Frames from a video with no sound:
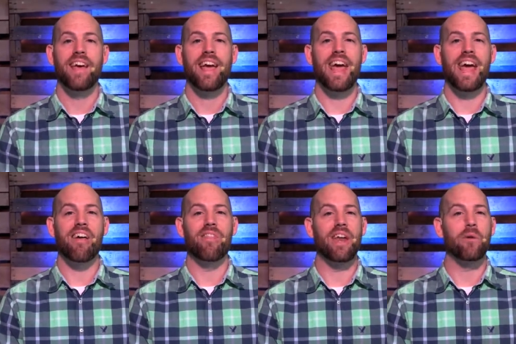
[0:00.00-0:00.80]

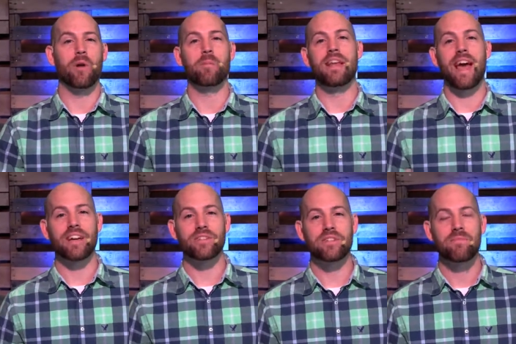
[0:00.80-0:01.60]
and they didn't want to be
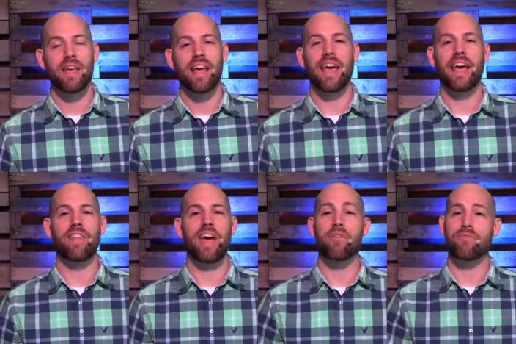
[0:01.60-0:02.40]
next, and
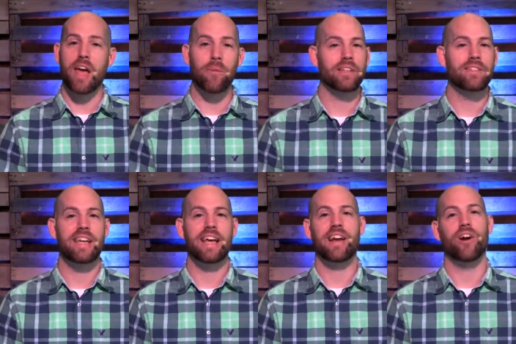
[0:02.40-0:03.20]
they had families to
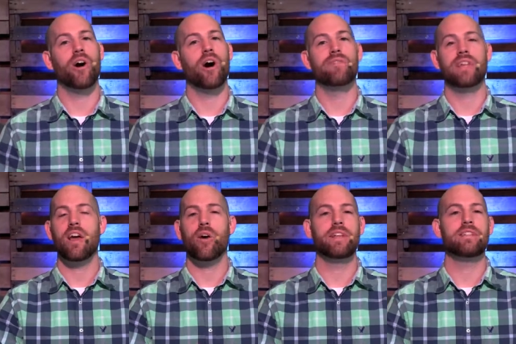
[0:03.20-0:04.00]
take care of, and they
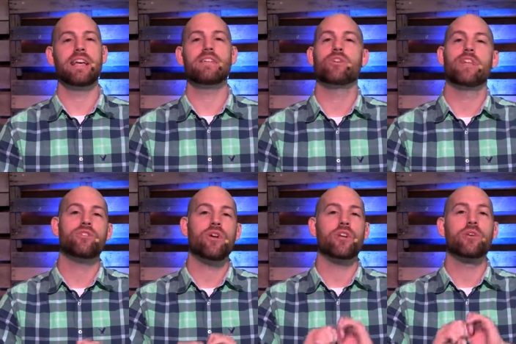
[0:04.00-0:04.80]
had all these things, so they
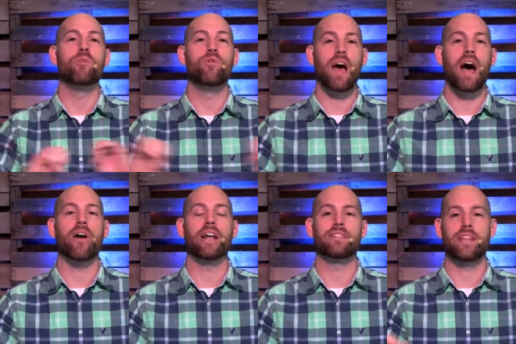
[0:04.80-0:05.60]
started to move
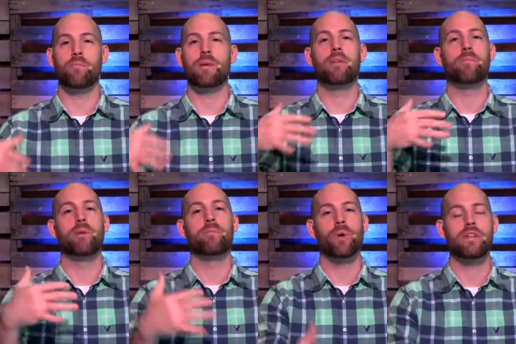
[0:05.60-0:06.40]
out. Instead of being put
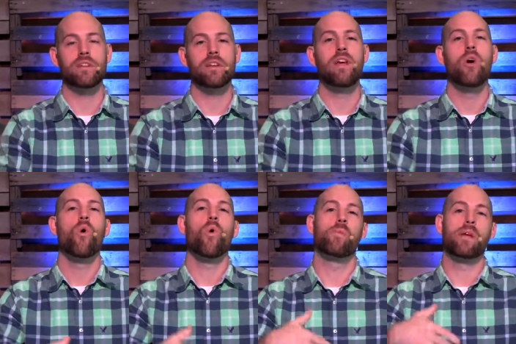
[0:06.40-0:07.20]
in prison
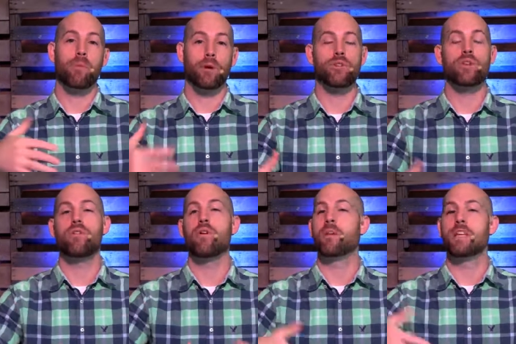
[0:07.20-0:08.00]
or being
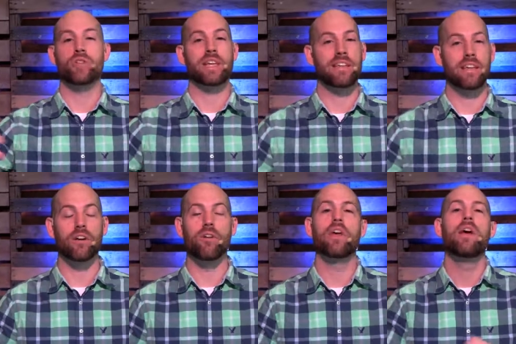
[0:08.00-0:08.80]
persecuted or potentially
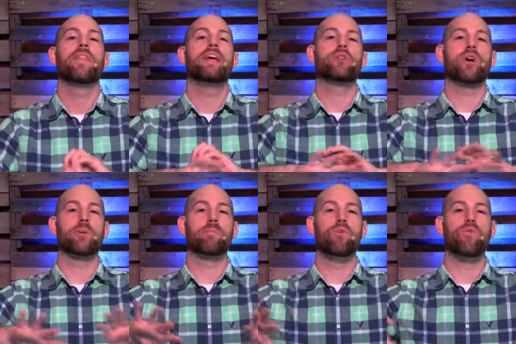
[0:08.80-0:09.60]
killed, they started
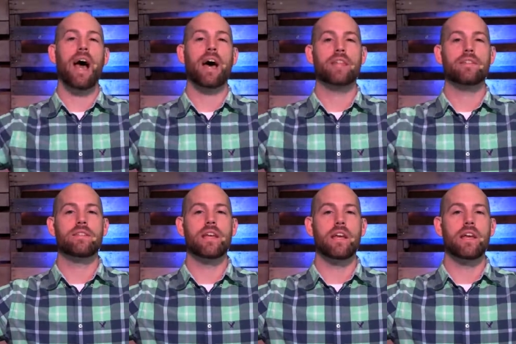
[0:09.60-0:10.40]
to move out of the
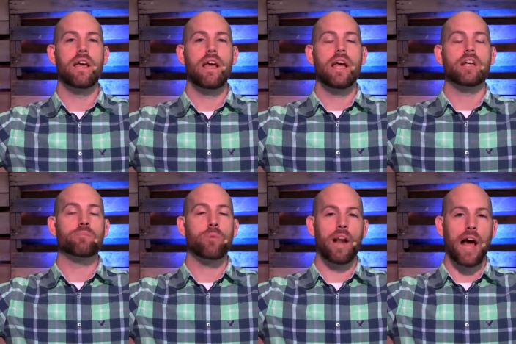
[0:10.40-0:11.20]
city and
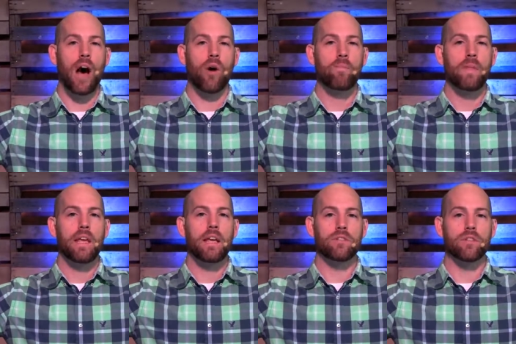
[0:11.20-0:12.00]
spread out
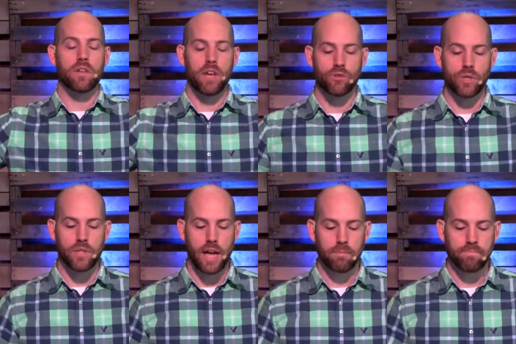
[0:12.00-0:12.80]
into the
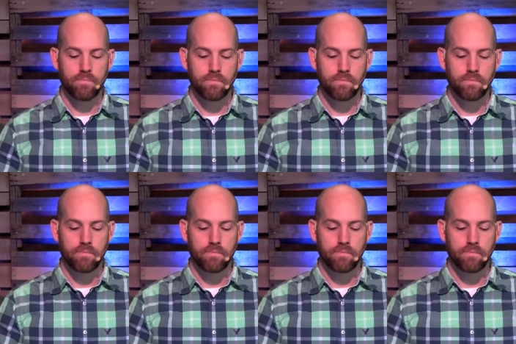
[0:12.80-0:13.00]
countryside.